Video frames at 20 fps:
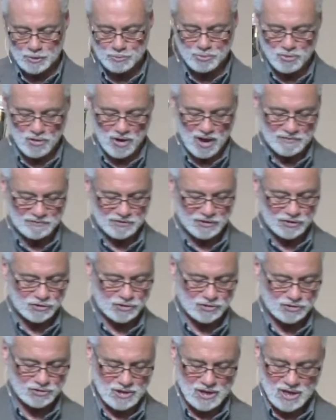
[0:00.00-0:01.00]

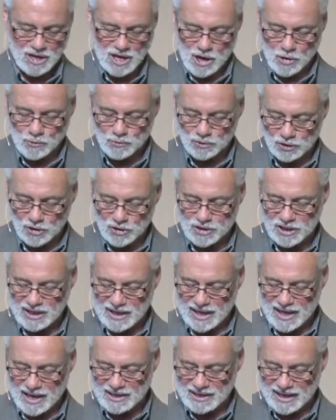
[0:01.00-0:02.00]
prophets, we're looking
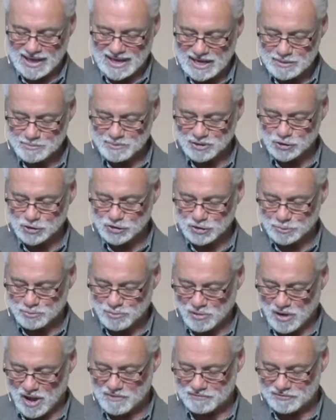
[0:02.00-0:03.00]
at Amos the
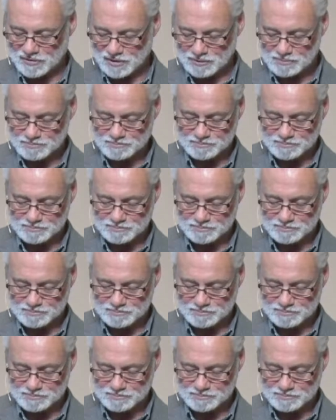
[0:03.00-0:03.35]
prophet.